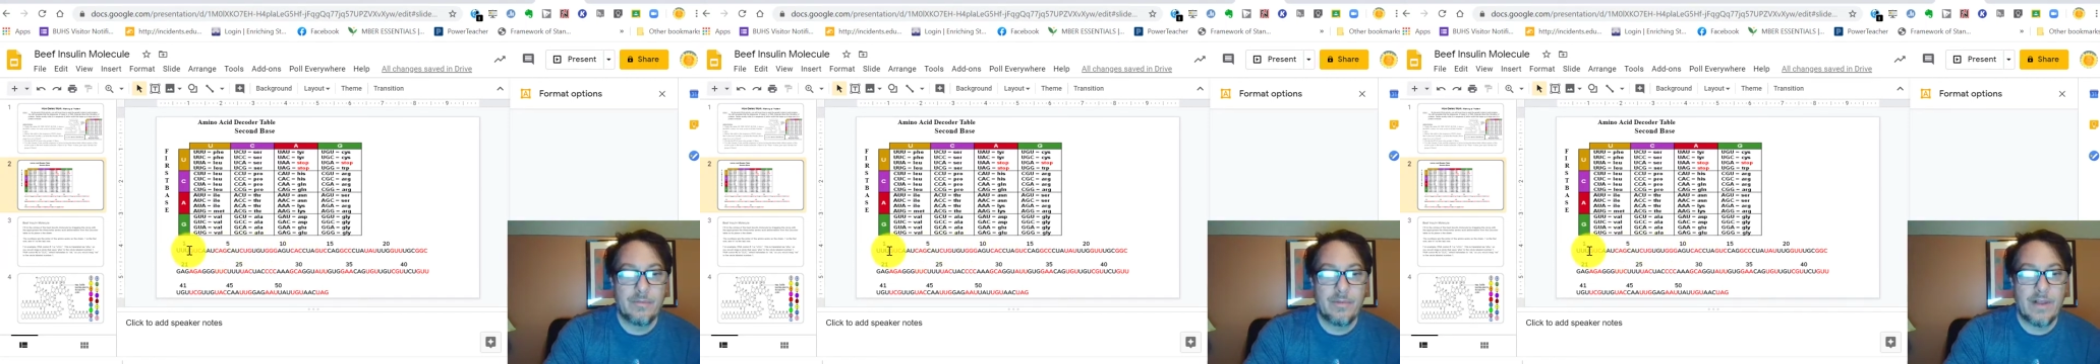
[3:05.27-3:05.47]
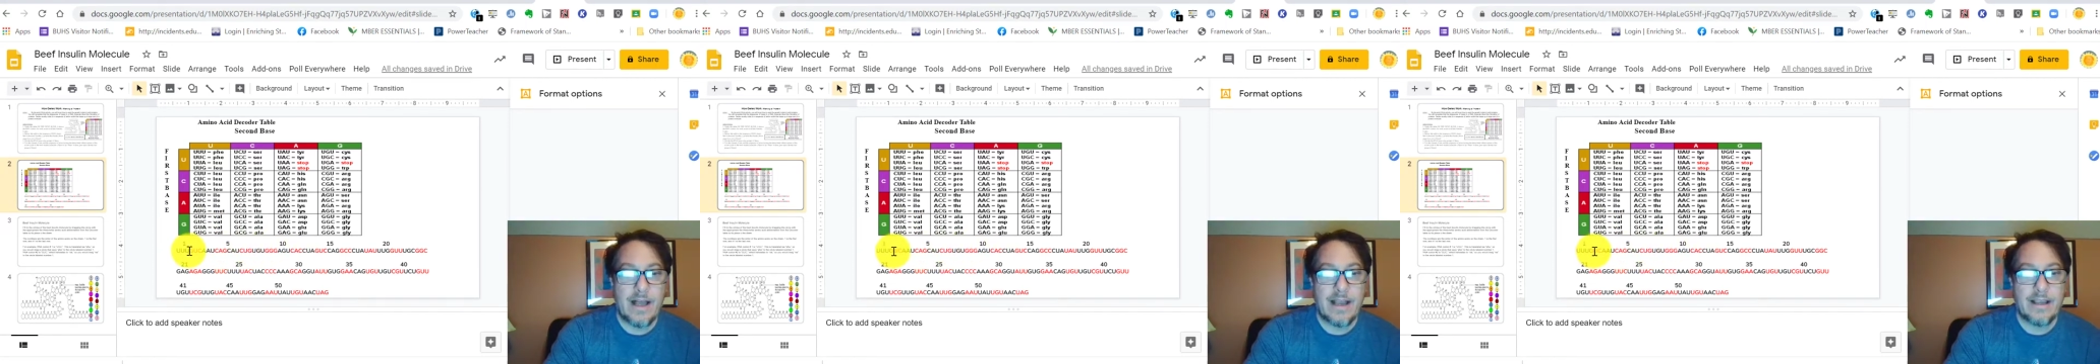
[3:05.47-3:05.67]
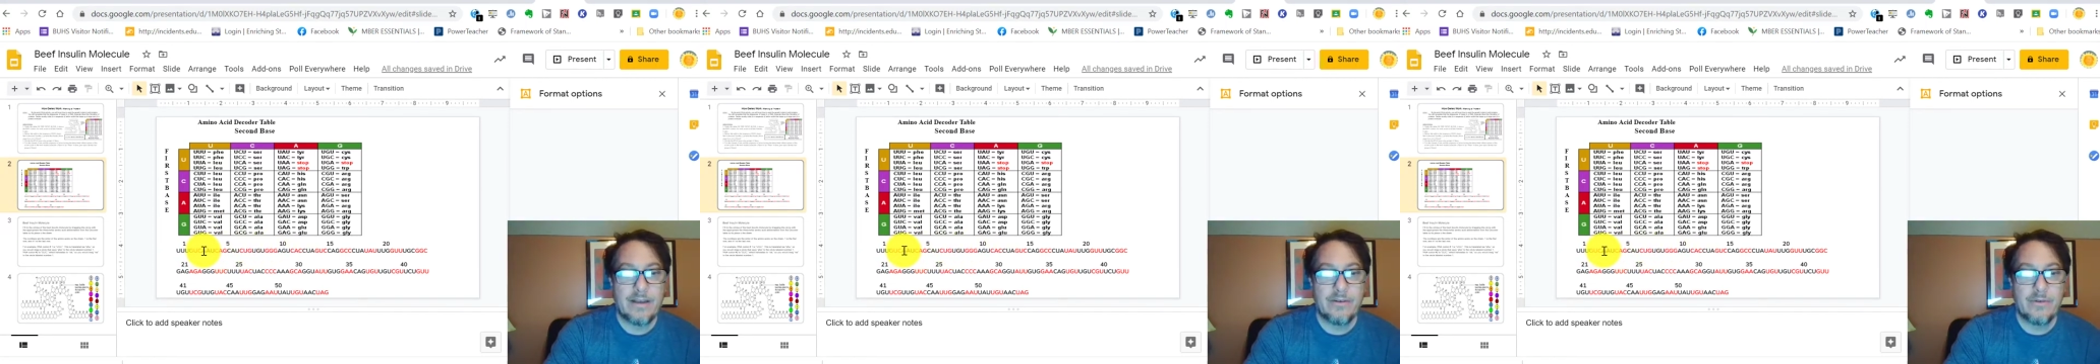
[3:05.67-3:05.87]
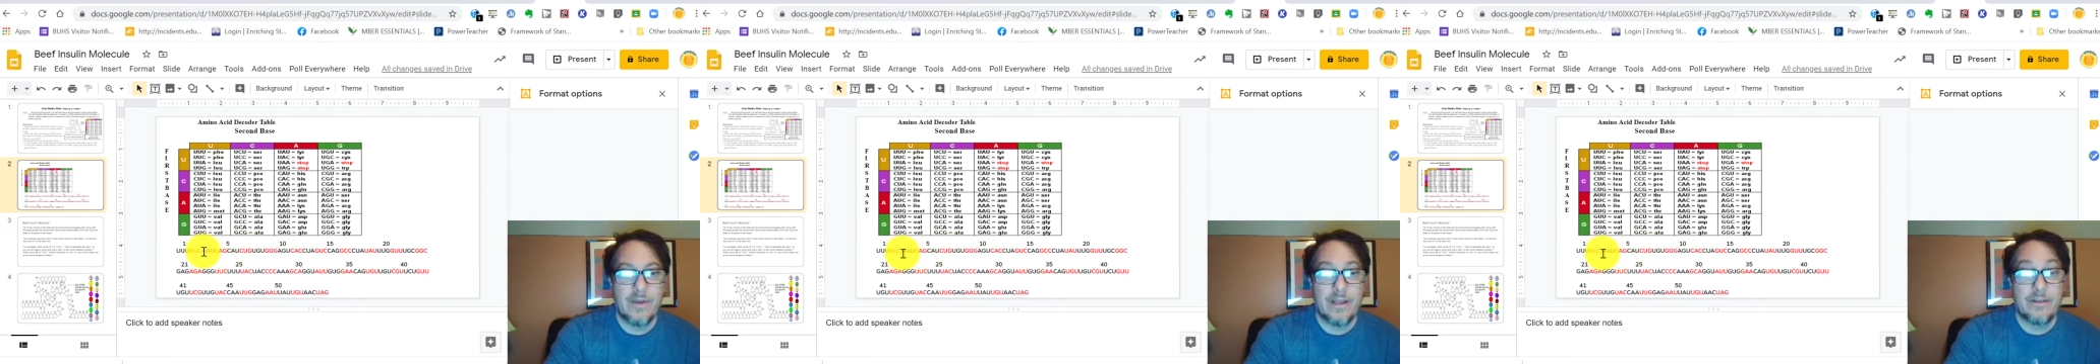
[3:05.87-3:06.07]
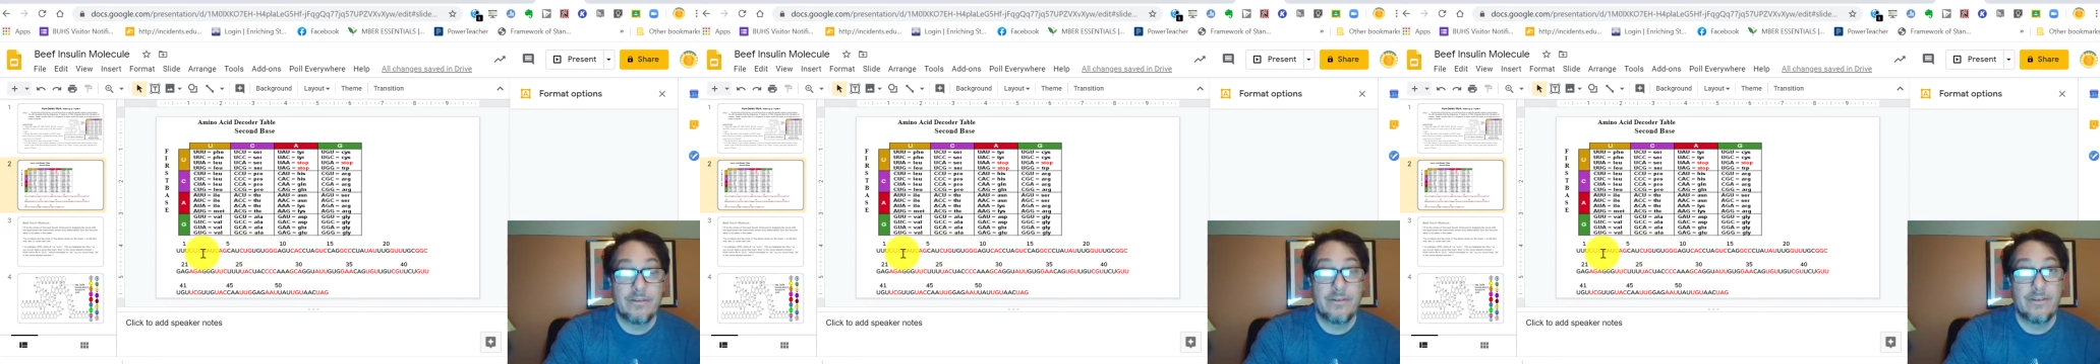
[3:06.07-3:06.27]
black and
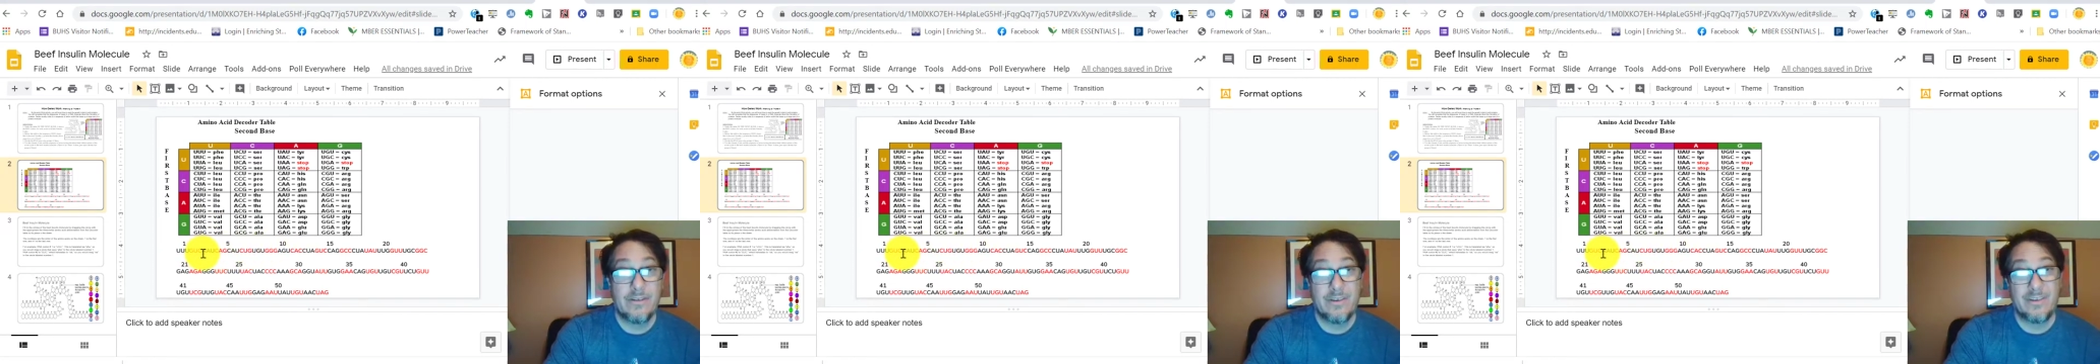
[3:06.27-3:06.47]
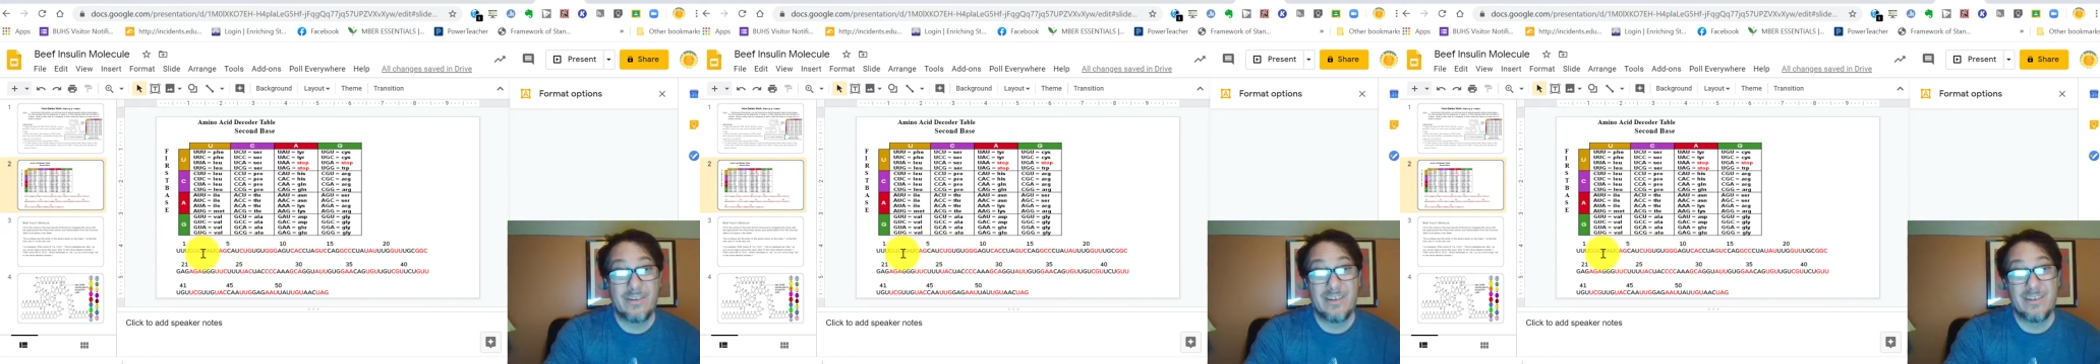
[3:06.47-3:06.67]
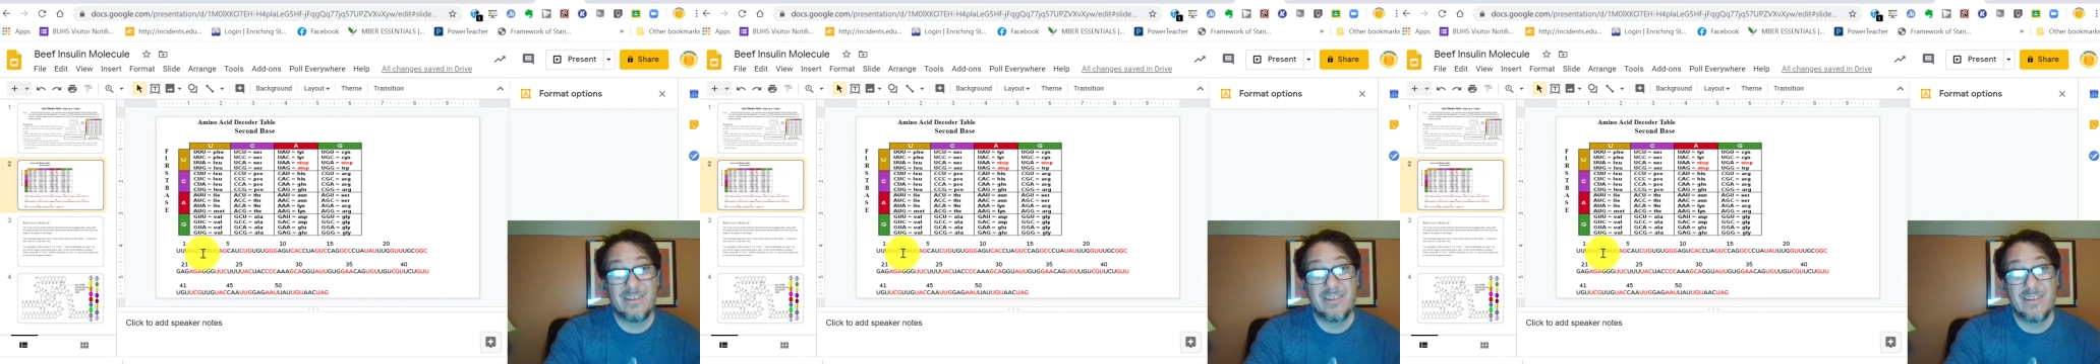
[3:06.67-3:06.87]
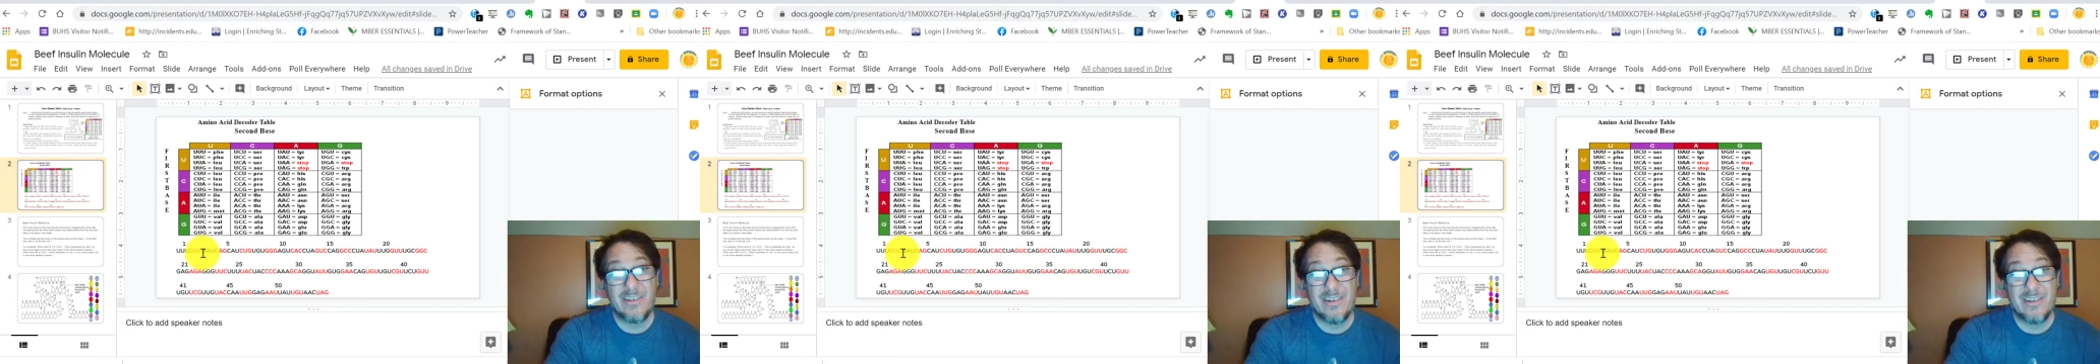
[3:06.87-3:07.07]
red so that it's easier